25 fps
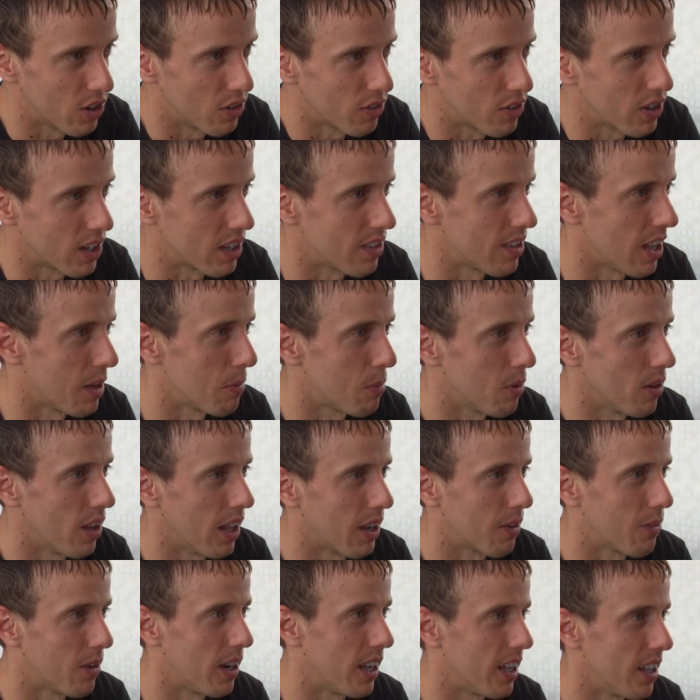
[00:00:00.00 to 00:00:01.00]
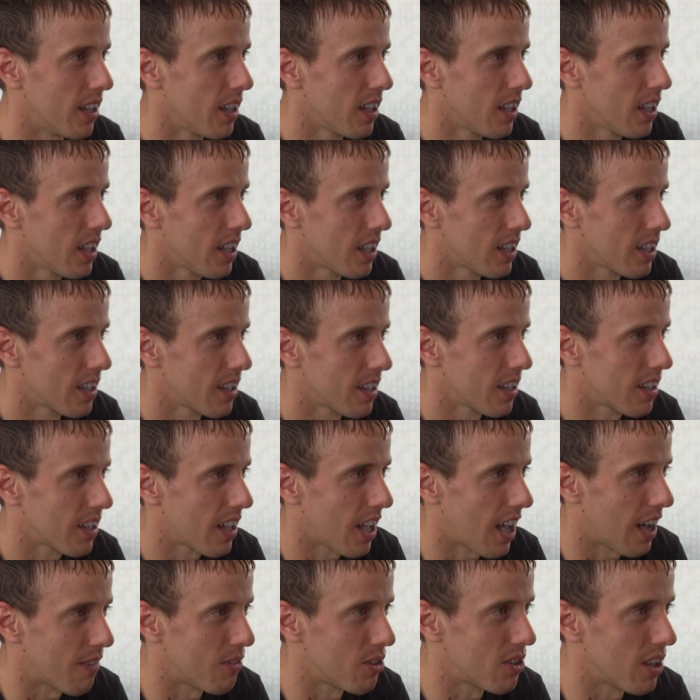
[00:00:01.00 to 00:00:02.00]
For example, like when
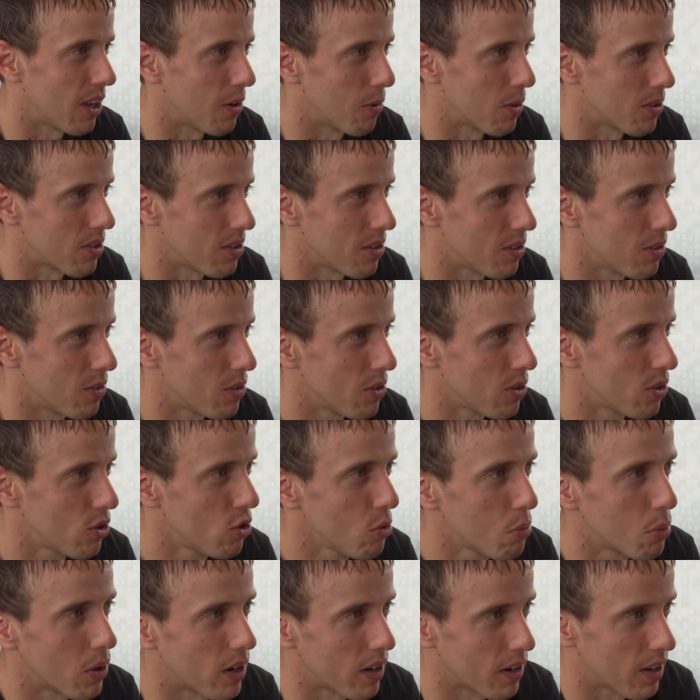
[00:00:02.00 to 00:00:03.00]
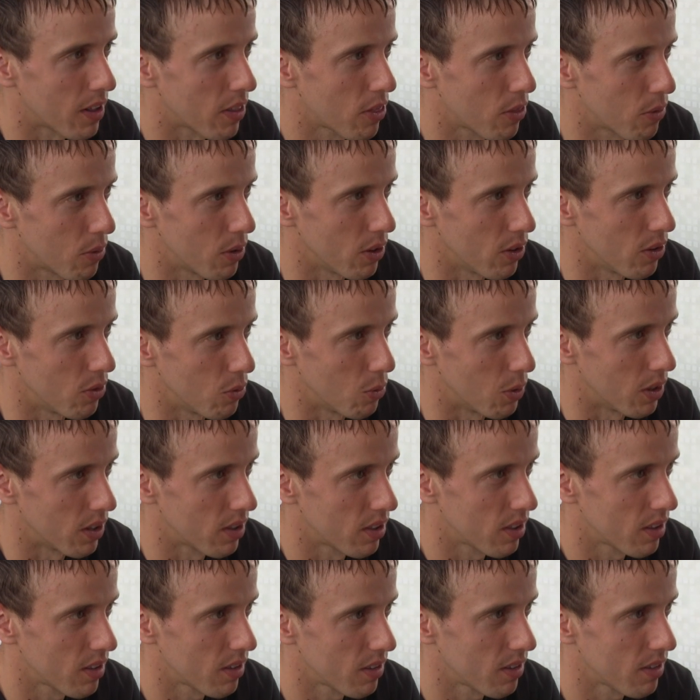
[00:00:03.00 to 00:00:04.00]
obviously I wasn't super thrilled
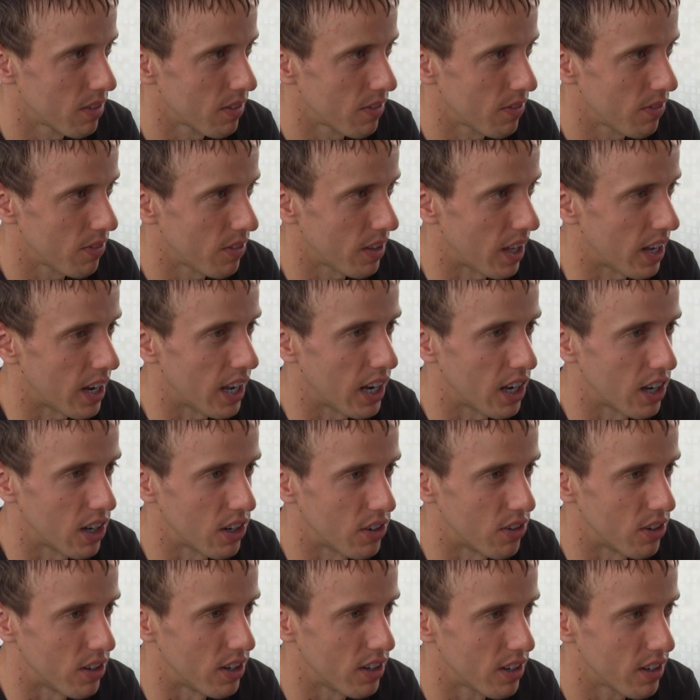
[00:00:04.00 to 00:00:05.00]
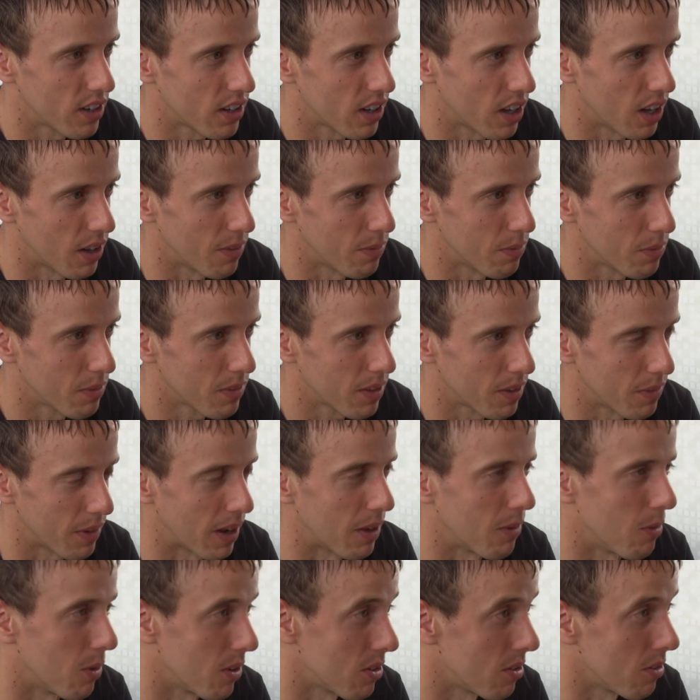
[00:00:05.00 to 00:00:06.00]
with that 800. I
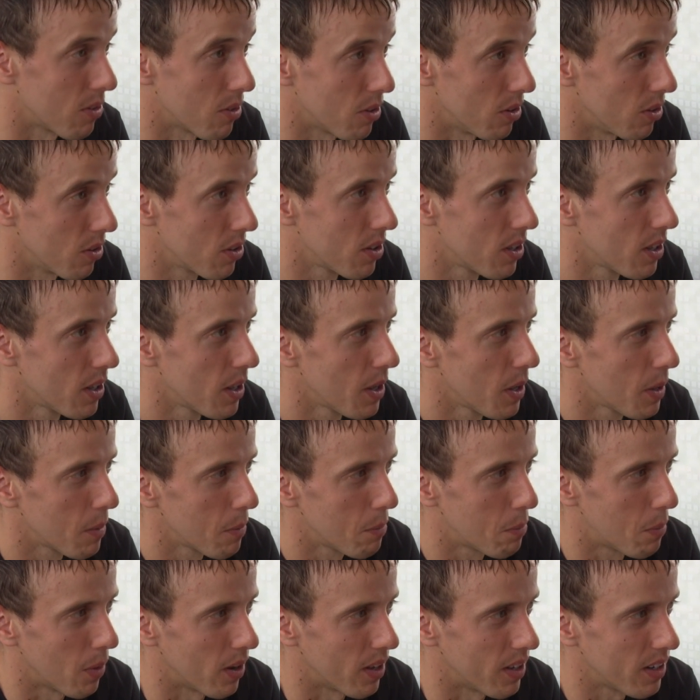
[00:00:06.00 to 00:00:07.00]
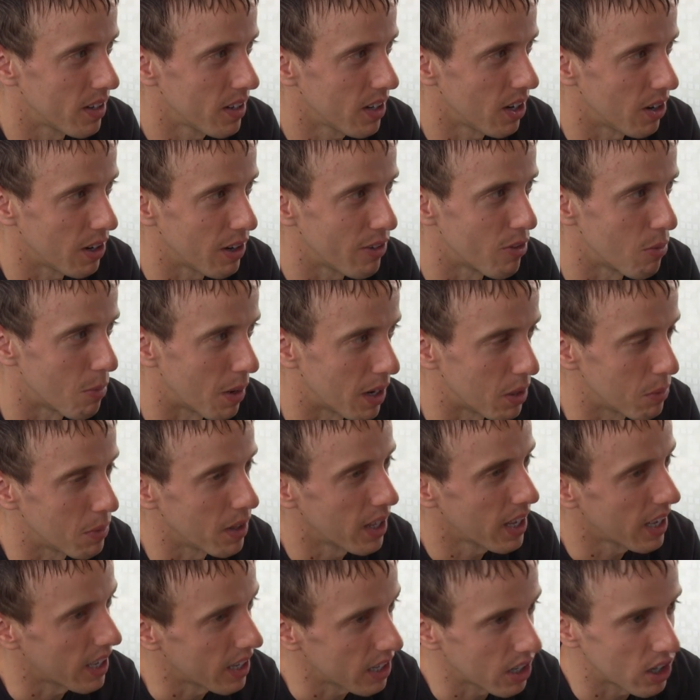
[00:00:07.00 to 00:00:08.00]
mean, I wasn't thrilled, but he reminded
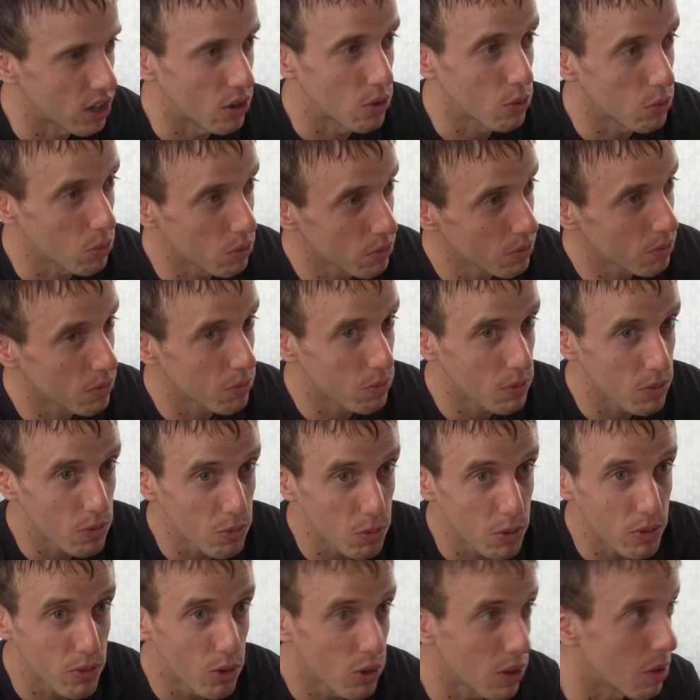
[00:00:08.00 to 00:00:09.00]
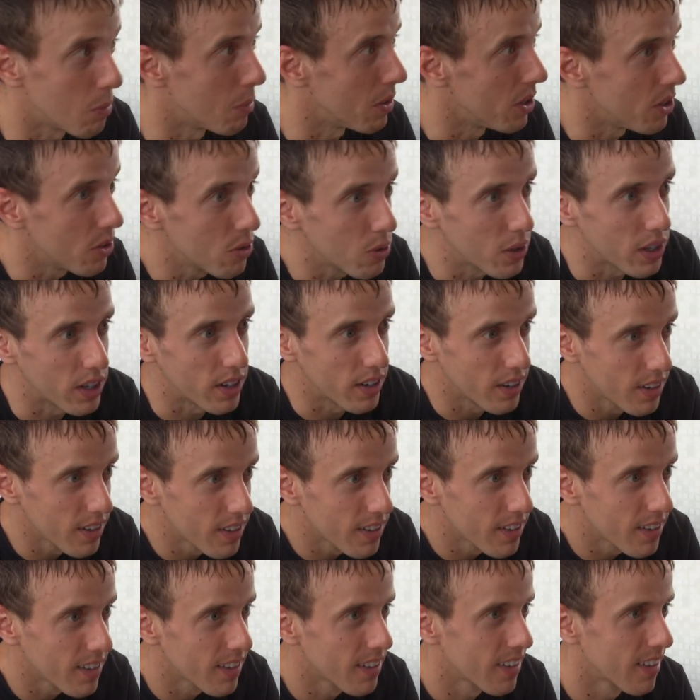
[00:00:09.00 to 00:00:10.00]
me, hey, we've only been doing,
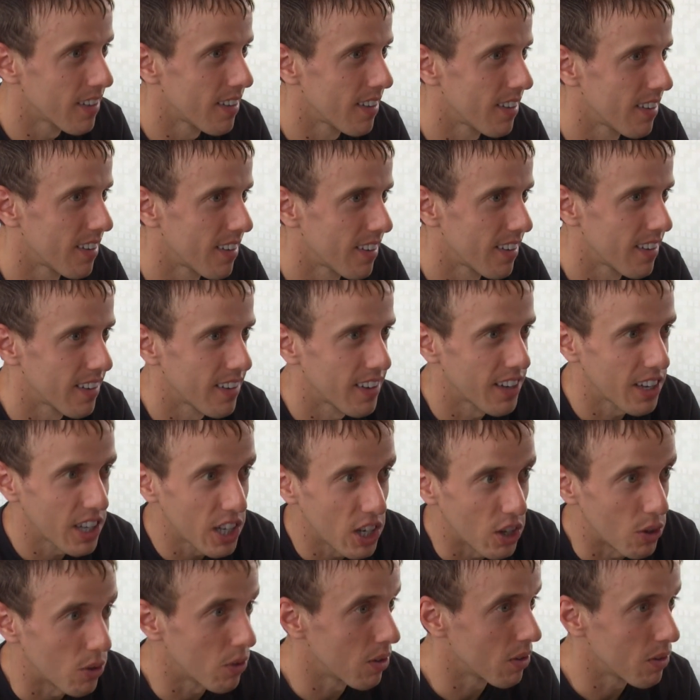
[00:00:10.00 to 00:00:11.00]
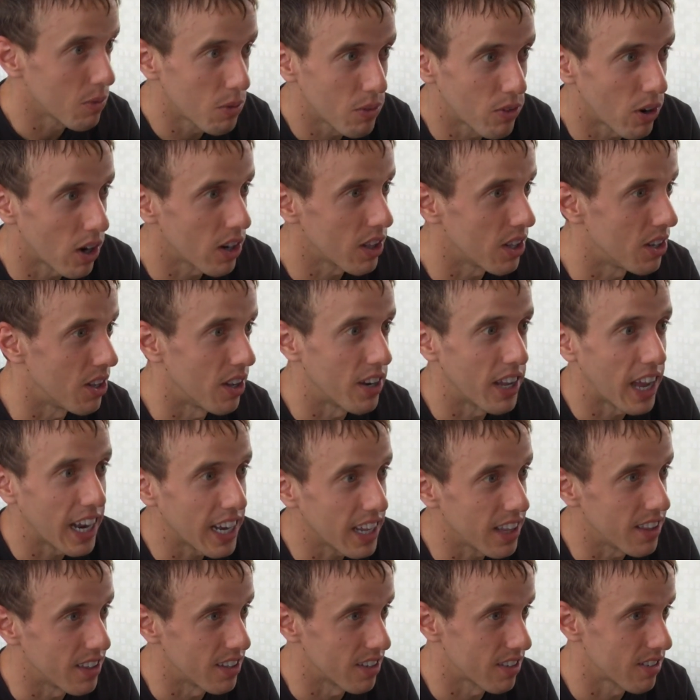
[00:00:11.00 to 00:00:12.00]
we've hardly done
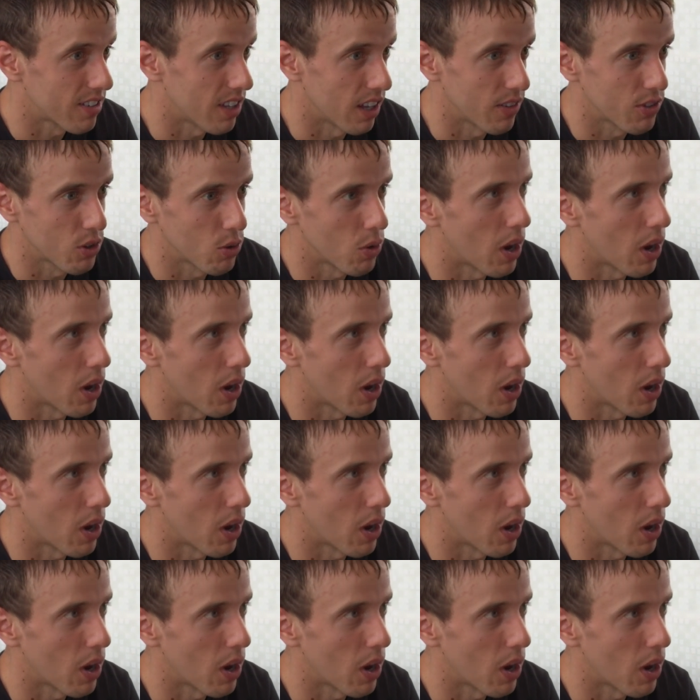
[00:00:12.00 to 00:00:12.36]
any of this stuff.